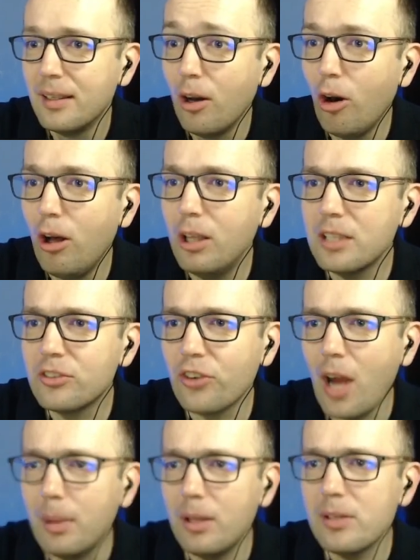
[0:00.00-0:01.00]
all the
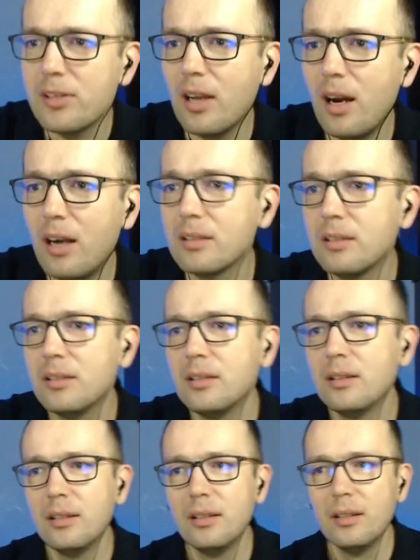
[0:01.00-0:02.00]
troubles start.
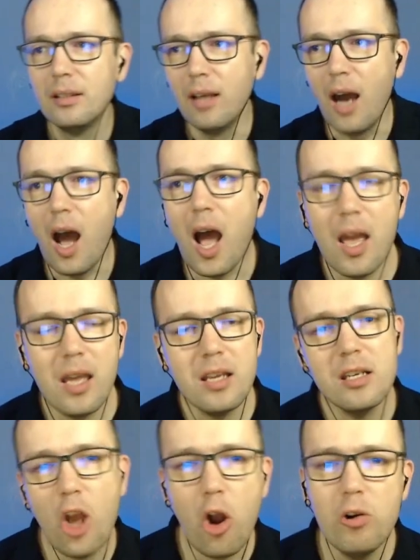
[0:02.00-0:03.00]
I
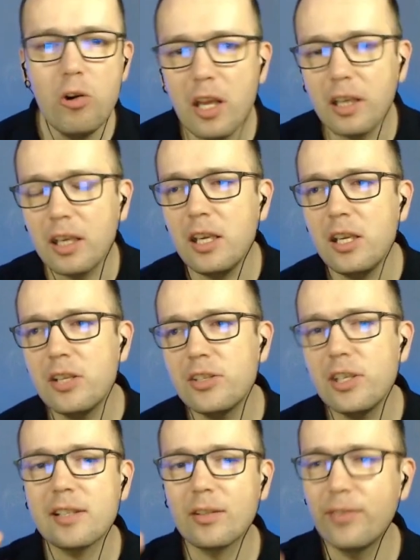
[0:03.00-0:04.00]
know the
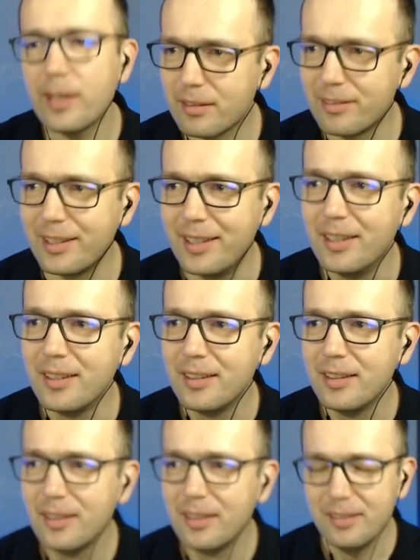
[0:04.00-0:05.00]
easiest victory,
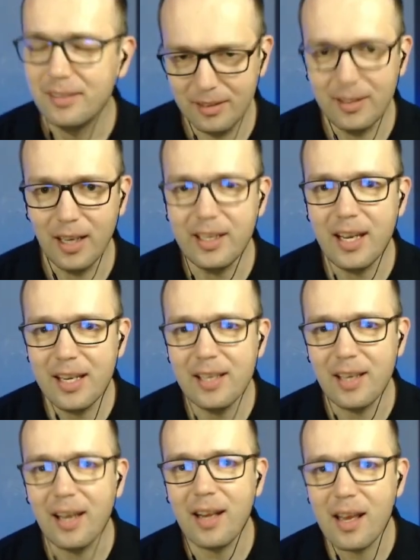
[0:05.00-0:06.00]
and
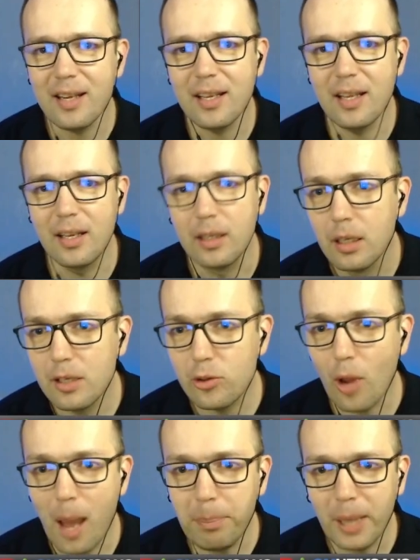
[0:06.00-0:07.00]
I did it.
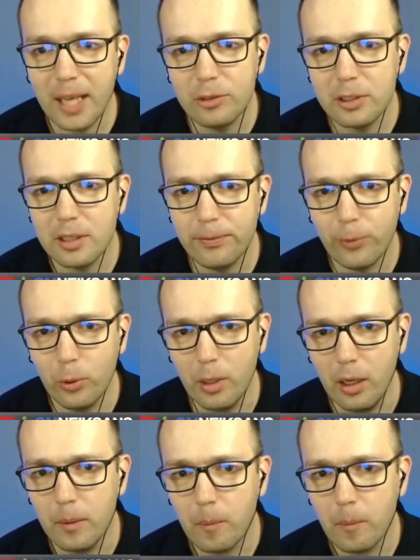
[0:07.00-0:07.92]
So I play rook d4.